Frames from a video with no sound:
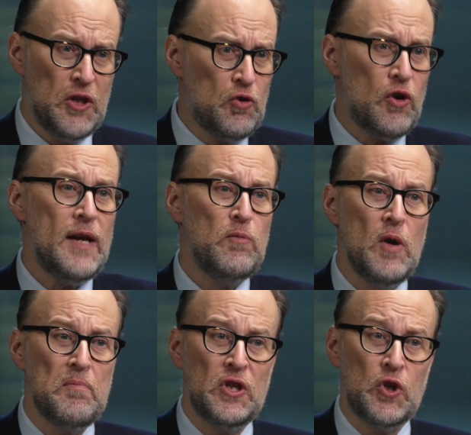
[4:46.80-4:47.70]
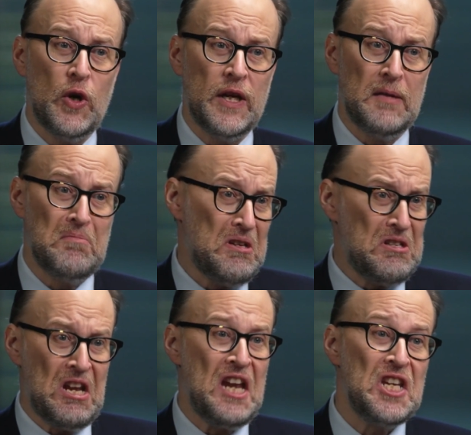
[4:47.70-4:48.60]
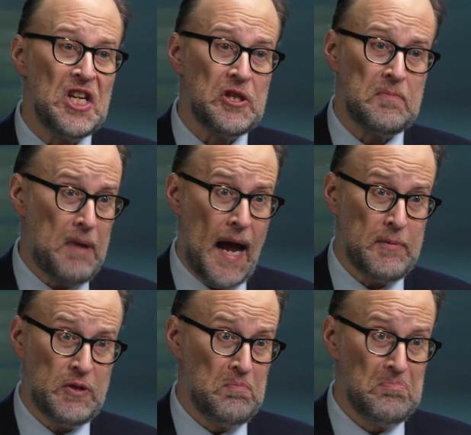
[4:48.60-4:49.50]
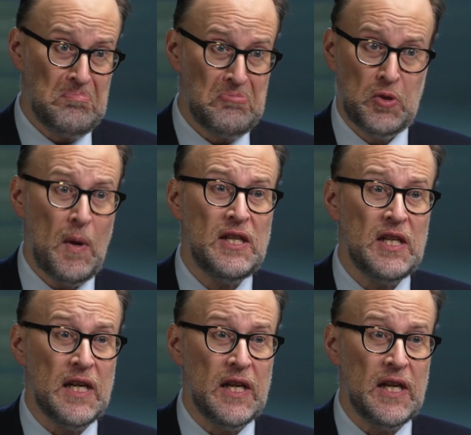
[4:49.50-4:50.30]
Ukraine won't be joining in 10 years, perhaps 20